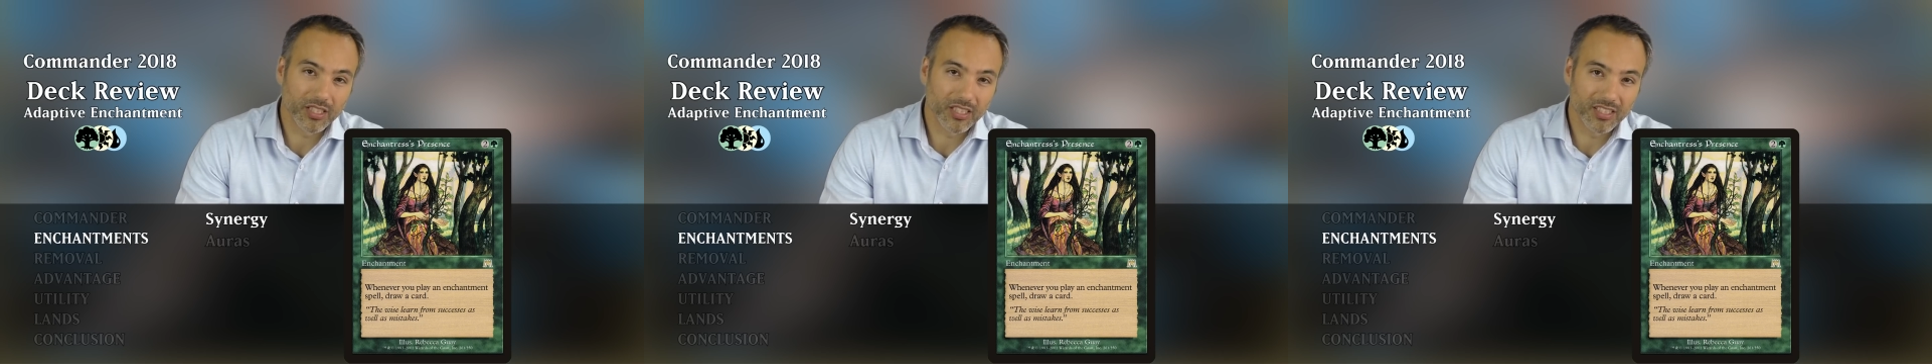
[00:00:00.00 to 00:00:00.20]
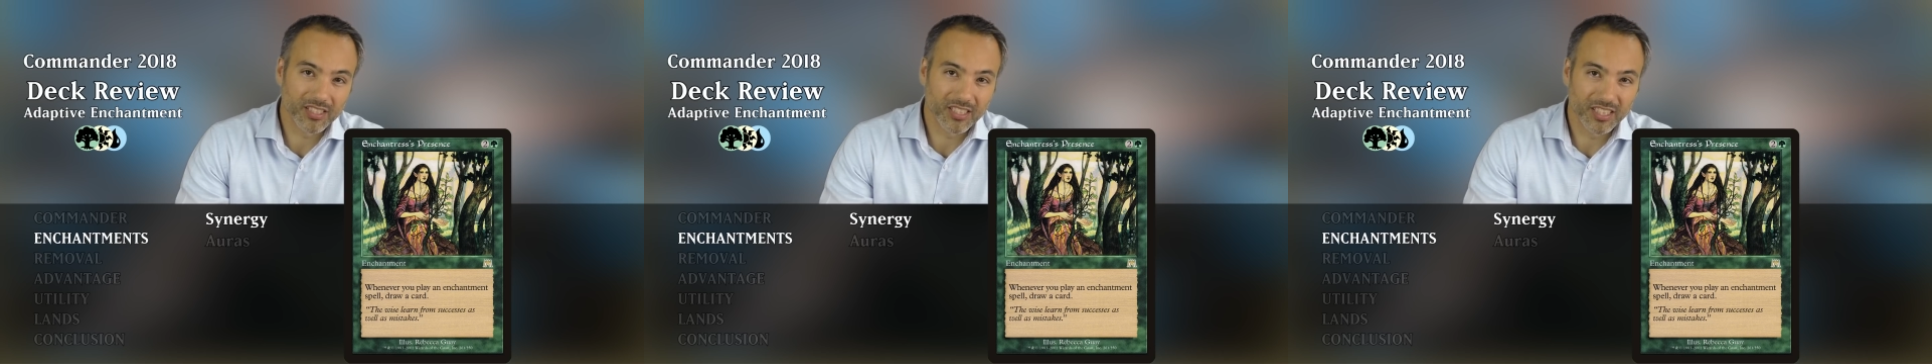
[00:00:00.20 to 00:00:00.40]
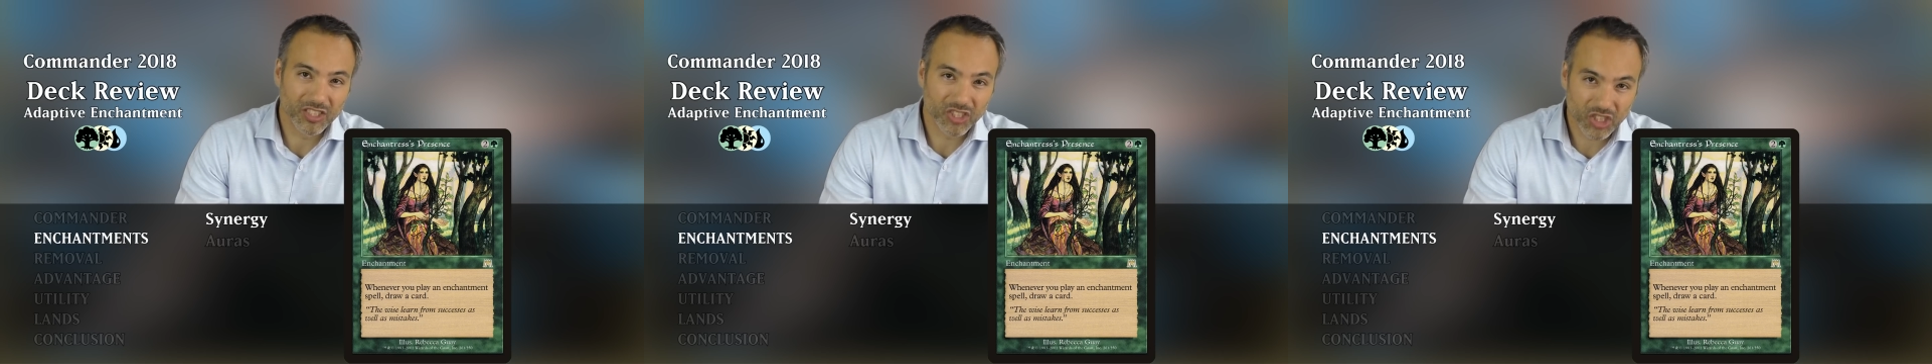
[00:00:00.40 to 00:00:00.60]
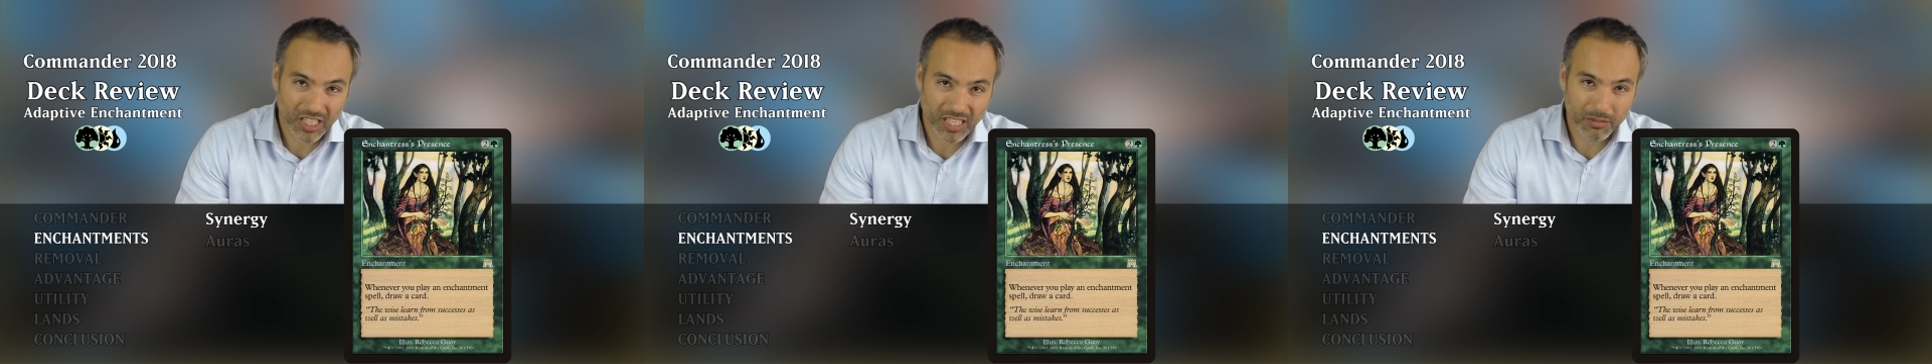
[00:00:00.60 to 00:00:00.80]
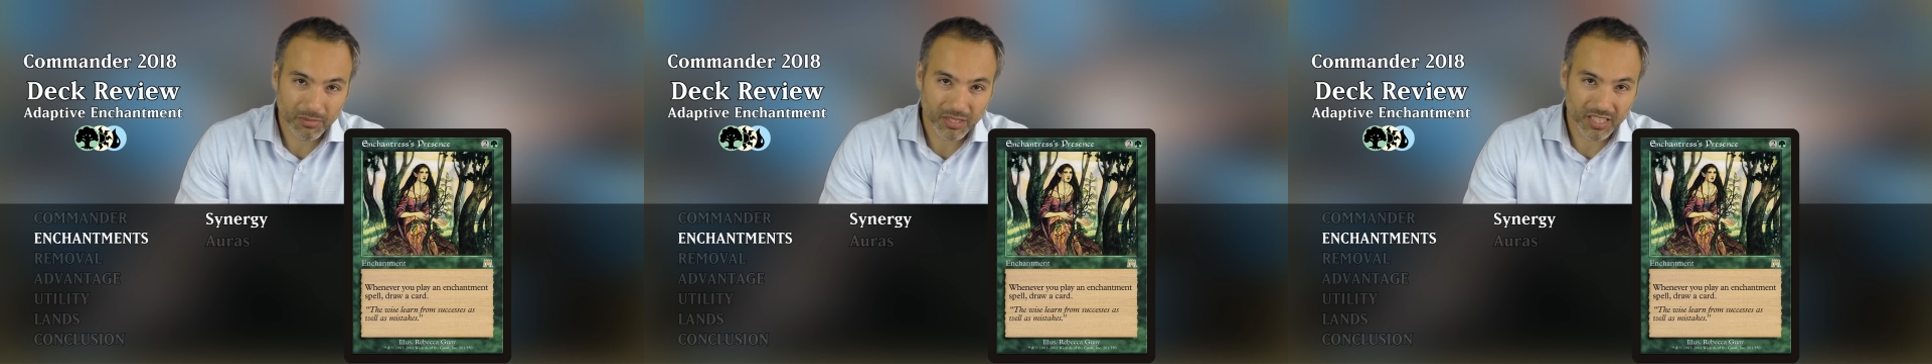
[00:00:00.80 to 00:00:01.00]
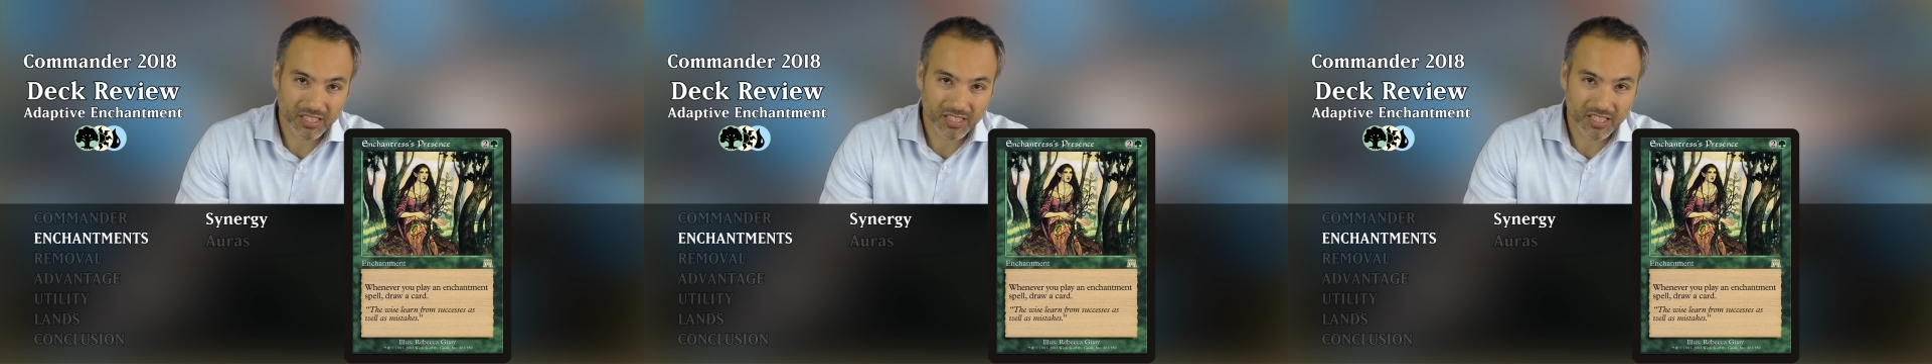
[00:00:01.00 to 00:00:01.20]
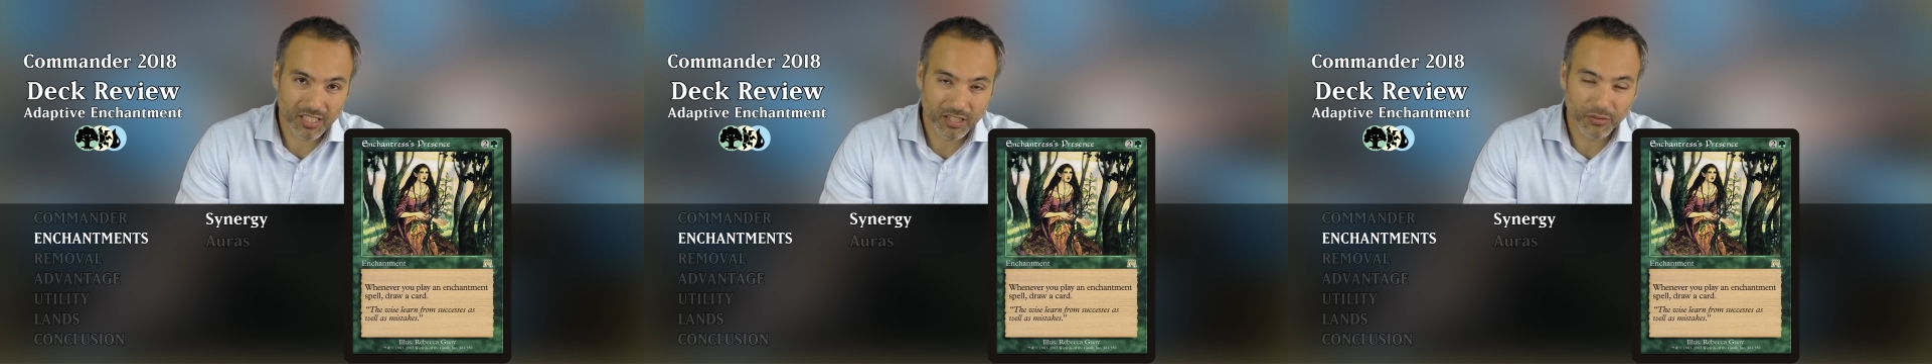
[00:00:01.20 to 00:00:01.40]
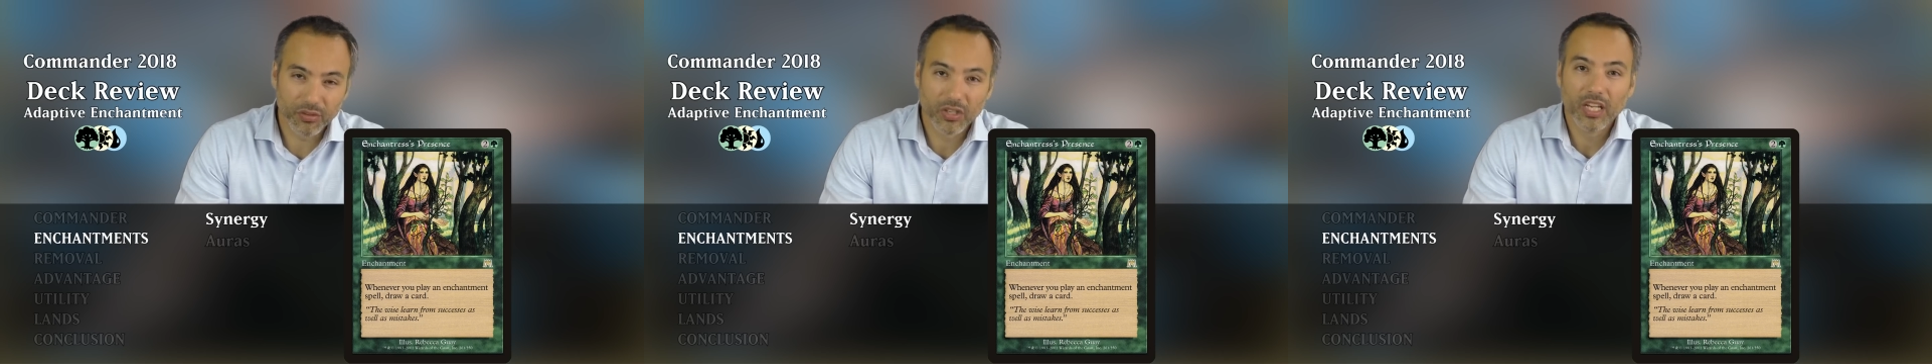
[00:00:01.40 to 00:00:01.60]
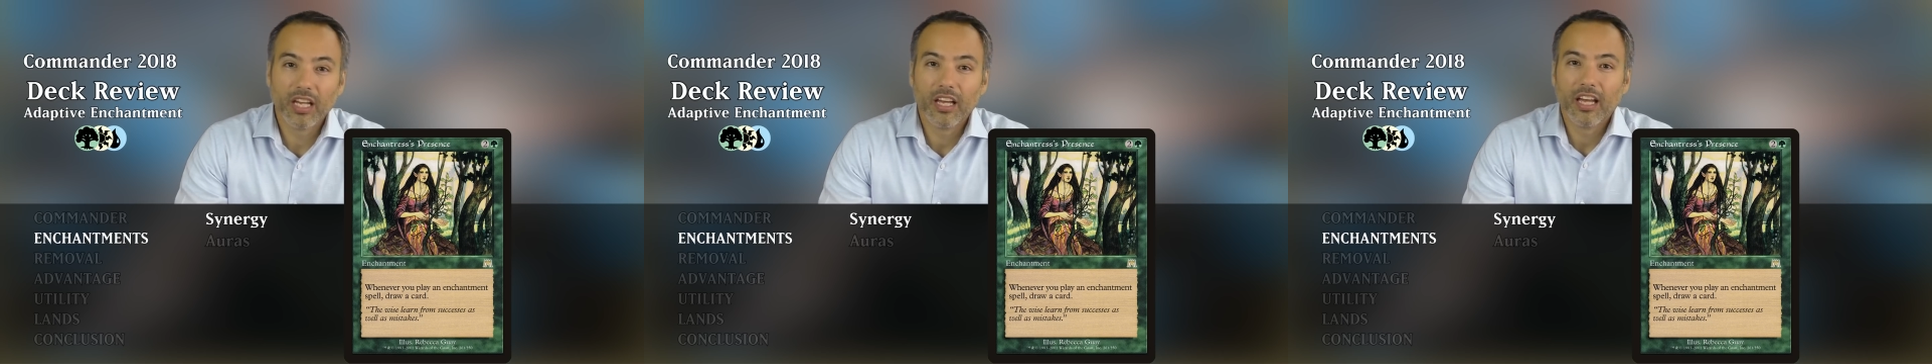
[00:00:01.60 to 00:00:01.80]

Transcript: that it's an enchantment itself,